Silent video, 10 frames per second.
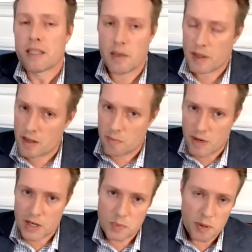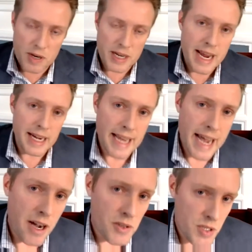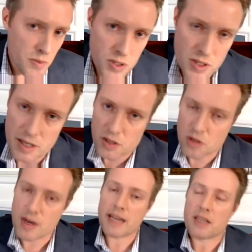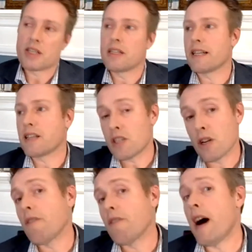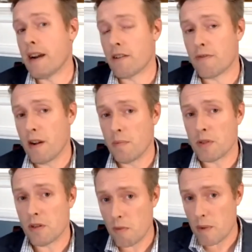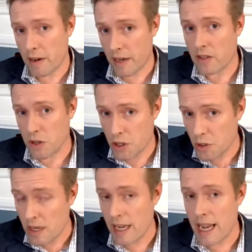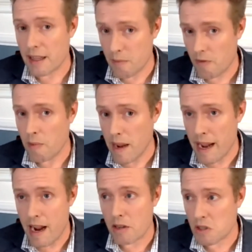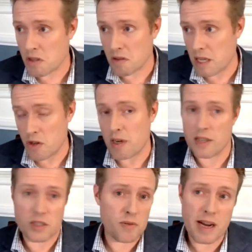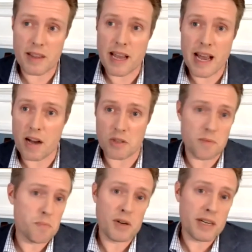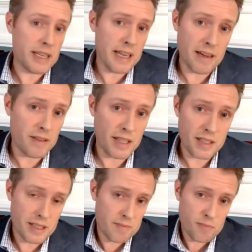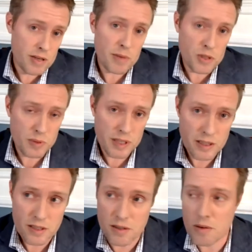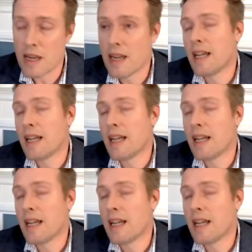Typically, the British burned any house. It was their strategy that they took fire from. So if Americans are shooting at them from a house, they try to surround the house and burn it down. That's pretty much what they do.